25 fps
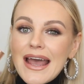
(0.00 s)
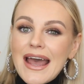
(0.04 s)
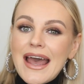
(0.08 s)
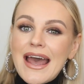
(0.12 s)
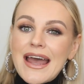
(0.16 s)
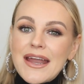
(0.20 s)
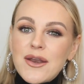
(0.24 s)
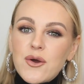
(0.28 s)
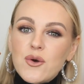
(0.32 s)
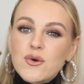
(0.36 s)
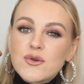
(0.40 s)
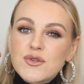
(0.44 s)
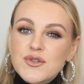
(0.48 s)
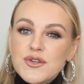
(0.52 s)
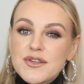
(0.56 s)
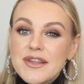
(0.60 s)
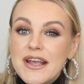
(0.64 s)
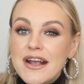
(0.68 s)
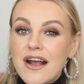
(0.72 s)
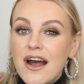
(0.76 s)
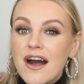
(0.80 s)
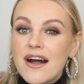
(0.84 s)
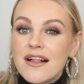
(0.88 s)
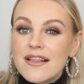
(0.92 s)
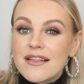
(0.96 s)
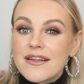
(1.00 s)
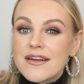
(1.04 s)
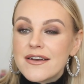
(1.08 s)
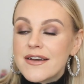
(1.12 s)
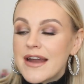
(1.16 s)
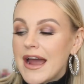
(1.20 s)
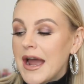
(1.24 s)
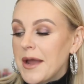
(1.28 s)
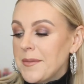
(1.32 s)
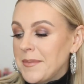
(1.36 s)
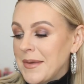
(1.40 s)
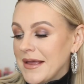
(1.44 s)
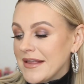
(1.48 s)
And also the color,
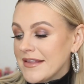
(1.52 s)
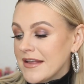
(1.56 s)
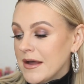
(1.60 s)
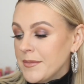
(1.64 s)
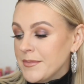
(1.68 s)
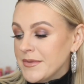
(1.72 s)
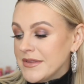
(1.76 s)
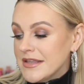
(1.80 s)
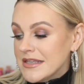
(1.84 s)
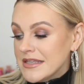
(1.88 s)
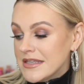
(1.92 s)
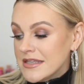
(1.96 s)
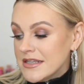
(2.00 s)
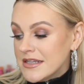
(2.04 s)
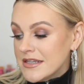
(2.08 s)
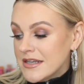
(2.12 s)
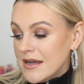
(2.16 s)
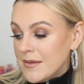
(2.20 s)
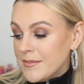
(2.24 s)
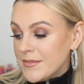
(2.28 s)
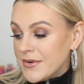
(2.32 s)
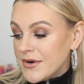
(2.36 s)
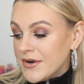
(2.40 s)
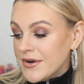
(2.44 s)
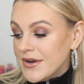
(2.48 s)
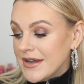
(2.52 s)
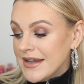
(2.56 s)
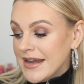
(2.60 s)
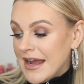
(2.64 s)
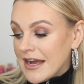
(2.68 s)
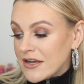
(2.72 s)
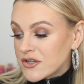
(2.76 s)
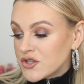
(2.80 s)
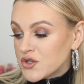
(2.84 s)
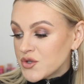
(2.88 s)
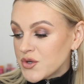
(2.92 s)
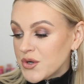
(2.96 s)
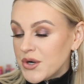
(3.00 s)
I picked up the number
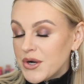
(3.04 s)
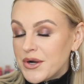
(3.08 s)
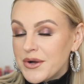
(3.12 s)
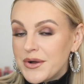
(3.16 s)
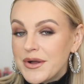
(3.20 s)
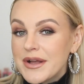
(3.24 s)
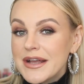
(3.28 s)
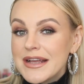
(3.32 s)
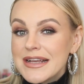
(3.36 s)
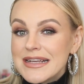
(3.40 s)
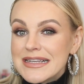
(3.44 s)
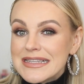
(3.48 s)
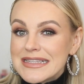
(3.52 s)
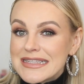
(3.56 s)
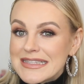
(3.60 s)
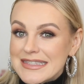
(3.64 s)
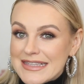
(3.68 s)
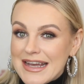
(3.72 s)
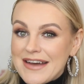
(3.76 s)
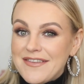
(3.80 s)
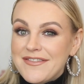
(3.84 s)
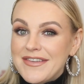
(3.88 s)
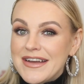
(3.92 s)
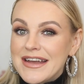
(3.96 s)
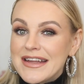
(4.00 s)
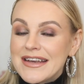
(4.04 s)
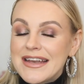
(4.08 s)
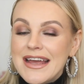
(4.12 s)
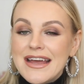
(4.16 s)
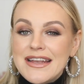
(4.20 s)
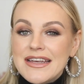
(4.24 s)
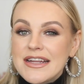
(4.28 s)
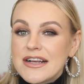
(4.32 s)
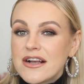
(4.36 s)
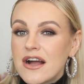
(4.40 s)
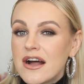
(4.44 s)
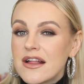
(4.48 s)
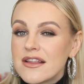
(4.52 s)
Natural seven, and
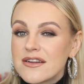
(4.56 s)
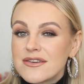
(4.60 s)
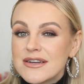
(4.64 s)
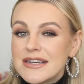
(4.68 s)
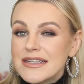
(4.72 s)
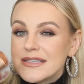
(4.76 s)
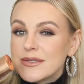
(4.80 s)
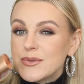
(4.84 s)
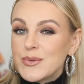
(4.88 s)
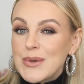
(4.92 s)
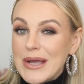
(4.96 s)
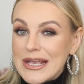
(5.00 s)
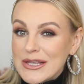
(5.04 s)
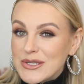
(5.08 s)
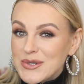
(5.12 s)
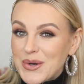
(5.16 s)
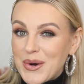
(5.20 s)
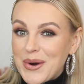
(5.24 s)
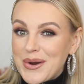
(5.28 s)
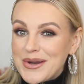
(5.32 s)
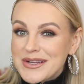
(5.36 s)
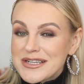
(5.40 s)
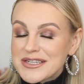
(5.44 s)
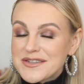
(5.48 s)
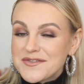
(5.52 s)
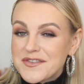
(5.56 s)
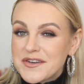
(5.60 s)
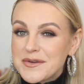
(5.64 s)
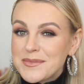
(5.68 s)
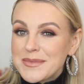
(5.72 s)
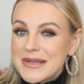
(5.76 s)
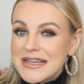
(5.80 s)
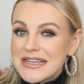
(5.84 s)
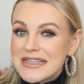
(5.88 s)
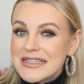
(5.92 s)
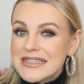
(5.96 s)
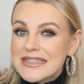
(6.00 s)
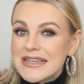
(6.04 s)
the color is way too orange for
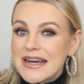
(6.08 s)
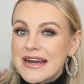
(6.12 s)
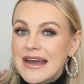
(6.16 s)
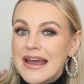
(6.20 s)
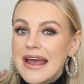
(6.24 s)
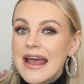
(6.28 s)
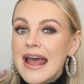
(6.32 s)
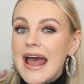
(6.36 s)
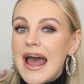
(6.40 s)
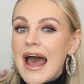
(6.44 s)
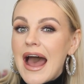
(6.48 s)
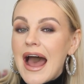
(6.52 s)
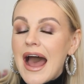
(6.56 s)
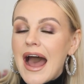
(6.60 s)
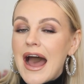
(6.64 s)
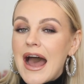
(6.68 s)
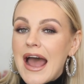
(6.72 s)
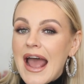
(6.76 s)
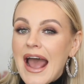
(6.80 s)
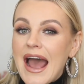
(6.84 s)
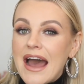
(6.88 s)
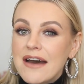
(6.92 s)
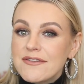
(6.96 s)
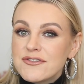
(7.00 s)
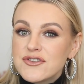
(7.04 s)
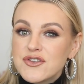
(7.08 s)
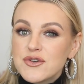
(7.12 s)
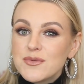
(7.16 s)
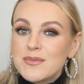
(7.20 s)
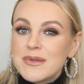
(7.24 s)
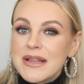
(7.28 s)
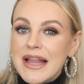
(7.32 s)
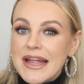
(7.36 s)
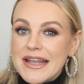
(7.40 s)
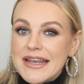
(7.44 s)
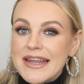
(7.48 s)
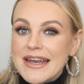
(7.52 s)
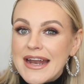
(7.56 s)
me, so I have to
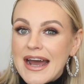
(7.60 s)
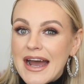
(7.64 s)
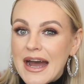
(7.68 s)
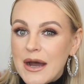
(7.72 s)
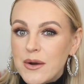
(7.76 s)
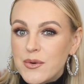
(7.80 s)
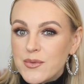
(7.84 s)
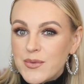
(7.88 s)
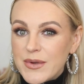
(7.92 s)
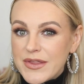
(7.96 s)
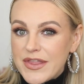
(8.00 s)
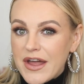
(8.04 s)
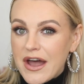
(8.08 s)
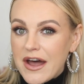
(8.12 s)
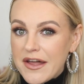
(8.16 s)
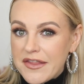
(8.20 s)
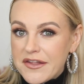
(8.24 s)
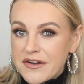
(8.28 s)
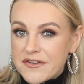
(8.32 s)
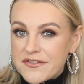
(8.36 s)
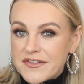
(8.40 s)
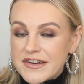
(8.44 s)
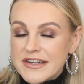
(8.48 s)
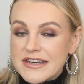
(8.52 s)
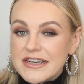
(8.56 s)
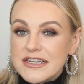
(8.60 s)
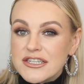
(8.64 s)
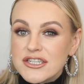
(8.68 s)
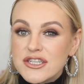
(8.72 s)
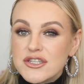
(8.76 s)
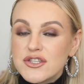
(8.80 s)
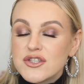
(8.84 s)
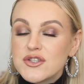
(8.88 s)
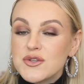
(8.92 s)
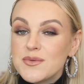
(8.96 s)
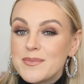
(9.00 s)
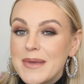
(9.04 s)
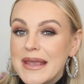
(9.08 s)
blend it out with other
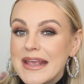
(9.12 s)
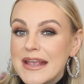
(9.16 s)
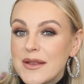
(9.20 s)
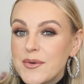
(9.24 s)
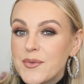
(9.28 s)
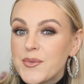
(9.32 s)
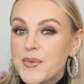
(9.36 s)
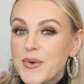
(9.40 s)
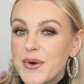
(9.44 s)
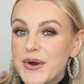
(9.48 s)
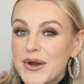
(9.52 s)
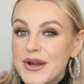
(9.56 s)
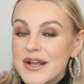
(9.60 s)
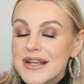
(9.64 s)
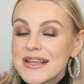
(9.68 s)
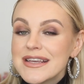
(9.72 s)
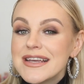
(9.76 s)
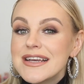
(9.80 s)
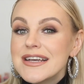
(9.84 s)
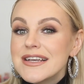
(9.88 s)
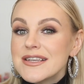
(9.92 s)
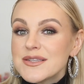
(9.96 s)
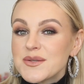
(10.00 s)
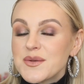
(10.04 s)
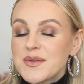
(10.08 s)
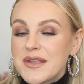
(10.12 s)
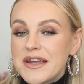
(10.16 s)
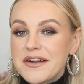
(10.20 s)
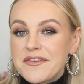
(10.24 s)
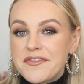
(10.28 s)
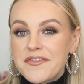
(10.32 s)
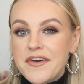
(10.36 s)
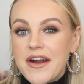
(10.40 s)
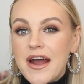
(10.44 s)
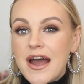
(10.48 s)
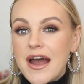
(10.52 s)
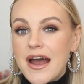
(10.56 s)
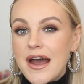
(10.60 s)
foundations to make it work. So
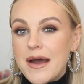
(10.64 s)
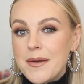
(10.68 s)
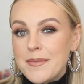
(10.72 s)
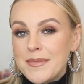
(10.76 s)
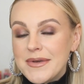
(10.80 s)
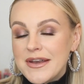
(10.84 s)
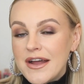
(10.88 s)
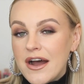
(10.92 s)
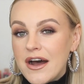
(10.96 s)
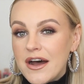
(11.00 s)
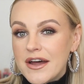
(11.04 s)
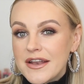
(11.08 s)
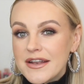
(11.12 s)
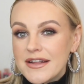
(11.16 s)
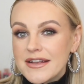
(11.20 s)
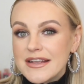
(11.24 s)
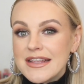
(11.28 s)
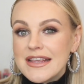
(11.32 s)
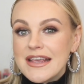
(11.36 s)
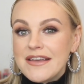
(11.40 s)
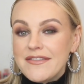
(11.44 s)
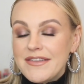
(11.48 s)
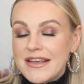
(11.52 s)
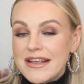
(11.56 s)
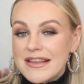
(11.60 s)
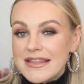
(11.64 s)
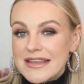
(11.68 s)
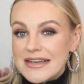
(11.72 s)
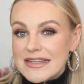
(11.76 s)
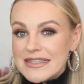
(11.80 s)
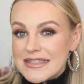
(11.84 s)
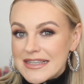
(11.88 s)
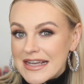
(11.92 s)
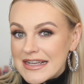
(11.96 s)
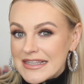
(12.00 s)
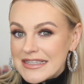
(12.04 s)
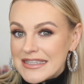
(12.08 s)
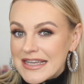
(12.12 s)
therefore, I'm not giving
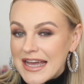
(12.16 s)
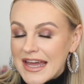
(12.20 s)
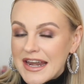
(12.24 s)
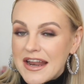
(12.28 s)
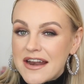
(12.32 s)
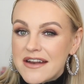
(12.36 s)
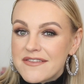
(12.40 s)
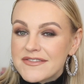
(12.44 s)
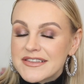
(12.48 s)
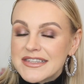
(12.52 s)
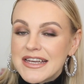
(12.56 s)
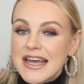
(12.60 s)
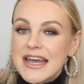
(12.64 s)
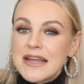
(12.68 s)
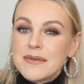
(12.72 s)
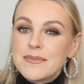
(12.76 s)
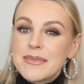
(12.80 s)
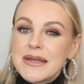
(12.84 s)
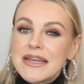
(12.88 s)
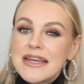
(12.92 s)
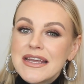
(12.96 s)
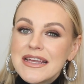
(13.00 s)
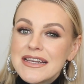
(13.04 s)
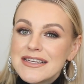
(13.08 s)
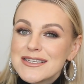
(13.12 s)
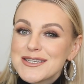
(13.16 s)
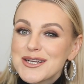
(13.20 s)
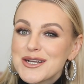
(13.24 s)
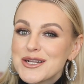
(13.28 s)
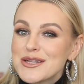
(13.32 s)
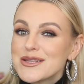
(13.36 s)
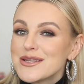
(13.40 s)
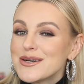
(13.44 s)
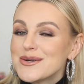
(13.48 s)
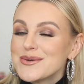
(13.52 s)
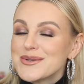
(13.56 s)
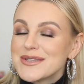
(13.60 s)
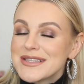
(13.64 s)
this a ten out of ten, but it is a
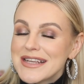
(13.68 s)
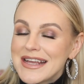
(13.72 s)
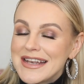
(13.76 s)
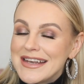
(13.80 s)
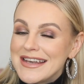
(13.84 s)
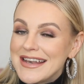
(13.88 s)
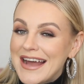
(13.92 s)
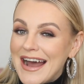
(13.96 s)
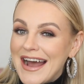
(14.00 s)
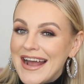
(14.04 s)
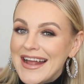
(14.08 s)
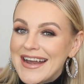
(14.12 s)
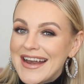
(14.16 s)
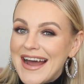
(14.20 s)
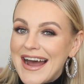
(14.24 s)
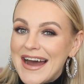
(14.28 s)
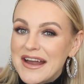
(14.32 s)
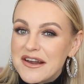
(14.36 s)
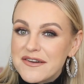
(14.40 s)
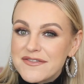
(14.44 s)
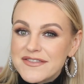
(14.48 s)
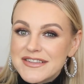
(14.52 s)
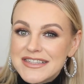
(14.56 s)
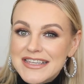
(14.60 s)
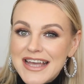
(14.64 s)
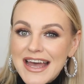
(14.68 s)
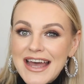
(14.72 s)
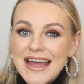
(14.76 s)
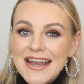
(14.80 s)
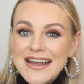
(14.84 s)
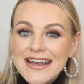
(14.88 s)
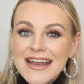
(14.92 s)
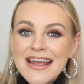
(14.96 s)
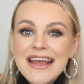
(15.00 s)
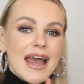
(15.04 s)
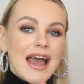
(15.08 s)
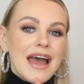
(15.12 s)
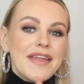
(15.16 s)
close nine out of
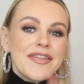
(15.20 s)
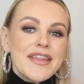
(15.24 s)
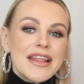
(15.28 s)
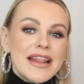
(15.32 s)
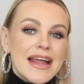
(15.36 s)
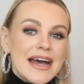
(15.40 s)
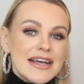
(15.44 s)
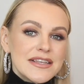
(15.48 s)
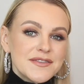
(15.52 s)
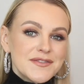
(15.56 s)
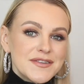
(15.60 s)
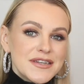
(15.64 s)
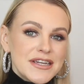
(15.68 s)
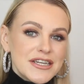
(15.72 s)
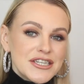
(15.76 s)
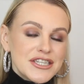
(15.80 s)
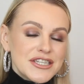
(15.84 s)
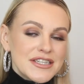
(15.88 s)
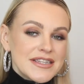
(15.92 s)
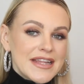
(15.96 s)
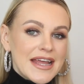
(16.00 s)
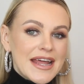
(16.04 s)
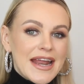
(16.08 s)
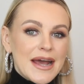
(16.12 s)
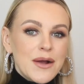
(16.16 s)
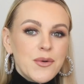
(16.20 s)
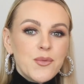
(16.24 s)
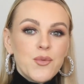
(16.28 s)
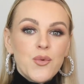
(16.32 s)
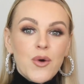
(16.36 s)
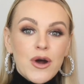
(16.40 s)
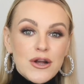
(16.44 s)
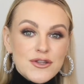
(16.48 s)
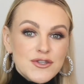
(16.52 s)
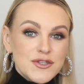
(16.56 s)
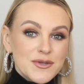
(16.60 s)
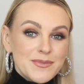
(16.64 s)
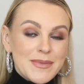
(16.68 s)
ten. And the last foundation that I
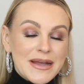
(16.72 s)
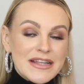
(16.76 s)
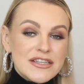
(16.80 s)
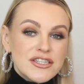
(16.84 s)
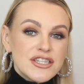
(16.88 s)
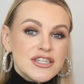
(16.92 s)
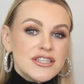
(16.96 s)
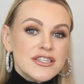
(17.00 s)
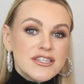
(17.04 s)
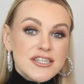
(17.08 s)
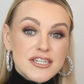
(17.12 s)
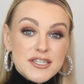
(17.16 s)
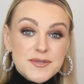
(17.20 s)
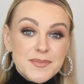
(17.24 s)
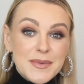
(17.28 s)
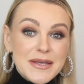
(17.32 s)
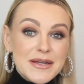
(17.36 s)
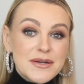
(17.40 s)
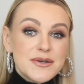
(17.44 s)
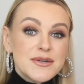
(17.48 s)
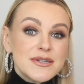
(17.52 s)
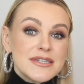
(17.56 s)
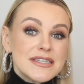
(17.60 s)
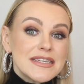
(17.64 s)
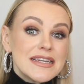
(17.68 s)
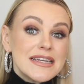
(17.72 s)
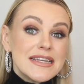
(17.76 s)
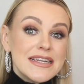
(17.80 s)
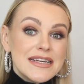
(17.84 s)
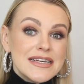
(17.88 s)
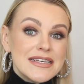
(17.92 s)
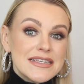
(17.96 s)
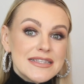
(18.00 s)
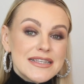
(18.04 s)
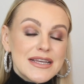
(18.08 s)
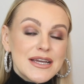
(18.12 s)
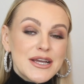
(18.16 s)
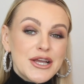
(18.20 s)
want to mention, just because it
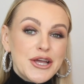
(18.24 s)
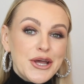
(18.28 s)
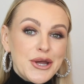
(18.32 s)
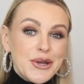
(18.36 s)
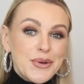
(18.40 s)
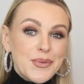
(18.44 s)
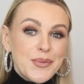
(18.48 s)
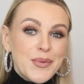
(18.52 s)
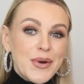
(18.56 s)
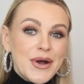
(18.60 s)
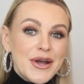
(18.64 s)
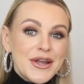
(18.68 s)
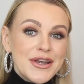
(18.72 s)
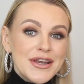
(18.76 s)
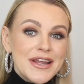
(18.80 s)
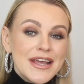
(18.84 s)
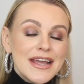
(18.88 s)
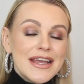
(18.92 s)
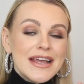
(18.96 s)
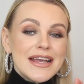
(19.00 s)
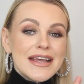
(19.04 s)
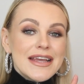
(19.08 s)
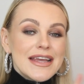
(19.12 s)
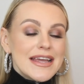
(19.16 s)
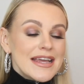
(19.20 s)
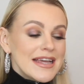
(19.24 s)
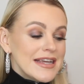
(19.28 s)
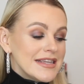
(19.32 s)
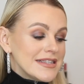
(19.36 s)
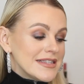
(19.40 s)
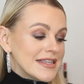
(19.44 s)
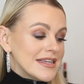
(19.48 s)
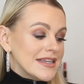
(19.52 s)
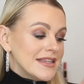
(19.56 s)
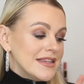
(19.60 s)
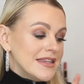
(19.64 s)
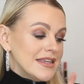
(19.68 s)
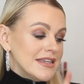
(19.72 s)
is a good one, is
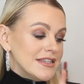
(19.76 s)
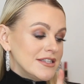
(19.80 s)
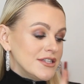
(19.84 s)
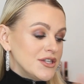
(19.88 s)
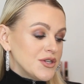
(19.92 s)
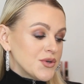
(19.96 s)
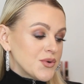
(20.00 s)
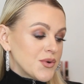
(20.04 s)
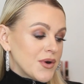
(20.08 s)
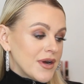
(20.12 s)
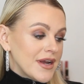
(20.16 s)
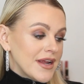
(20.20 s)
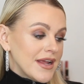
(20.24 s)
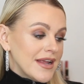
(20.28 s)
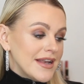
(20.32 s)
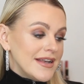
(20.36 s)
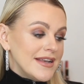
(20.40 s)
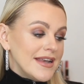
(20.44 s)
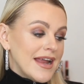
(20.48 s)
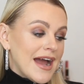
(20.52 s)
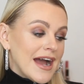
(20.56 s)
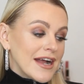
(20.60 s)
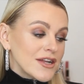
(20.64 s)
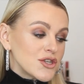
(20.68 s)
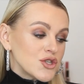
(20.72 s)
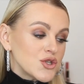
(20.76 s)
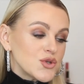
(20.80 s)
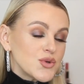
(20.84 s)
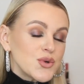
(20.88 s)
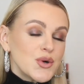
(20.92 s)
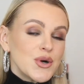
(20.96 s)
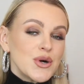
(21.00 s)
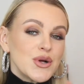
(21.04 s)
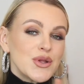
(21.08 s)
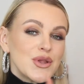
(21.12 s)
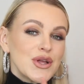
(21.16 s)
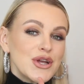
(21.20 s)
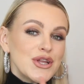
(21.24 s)
the Dior
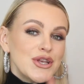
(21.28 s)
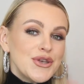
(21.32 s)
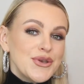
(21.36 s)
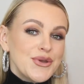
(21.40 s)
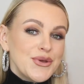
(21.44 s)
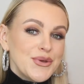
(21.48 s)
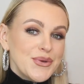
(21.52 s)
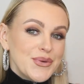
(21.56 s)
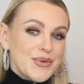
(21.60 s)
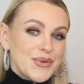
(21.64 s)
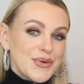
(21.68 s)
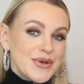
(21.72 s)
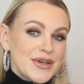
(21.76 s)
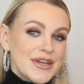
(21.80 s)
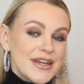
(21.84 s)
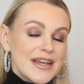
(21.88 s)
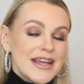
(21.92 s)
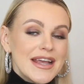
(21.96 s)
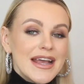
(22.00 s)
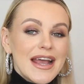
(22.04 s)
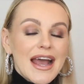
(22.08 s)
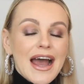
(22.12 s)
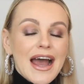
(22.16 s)
Natural Nude.